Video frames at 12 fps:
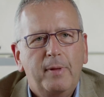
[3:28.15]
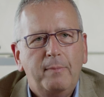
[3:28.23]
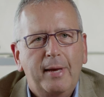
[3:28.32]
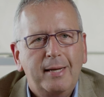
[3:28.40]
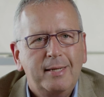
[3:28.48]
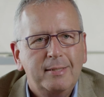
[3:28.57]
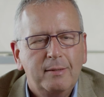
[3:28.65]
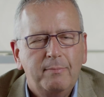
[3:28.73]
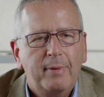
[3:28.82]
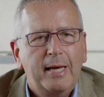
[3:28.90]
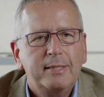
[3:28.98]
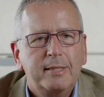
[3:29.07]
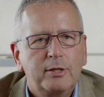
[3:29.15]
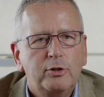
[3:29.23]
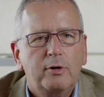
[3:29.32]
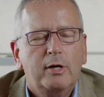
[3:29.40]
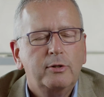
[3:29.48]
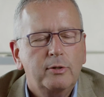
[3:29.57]
and make these amazing
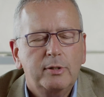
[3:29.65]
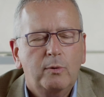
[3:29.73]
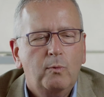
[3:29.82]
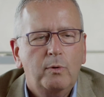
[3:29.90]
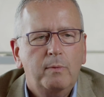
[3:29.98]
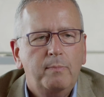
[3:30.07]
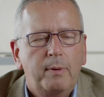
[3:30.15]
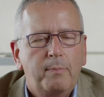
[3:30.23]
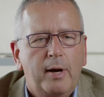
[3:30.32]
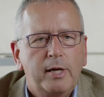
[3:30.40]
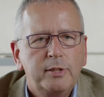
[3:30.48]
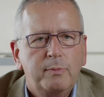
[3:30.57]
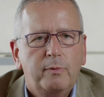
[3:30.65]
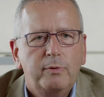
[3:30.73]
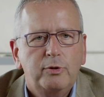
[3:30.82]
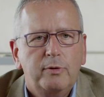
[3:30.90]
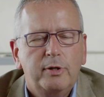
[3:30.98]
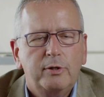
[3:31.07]
structures that wouldn't be possible with
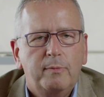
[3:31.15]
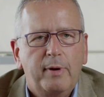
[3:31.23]
traditional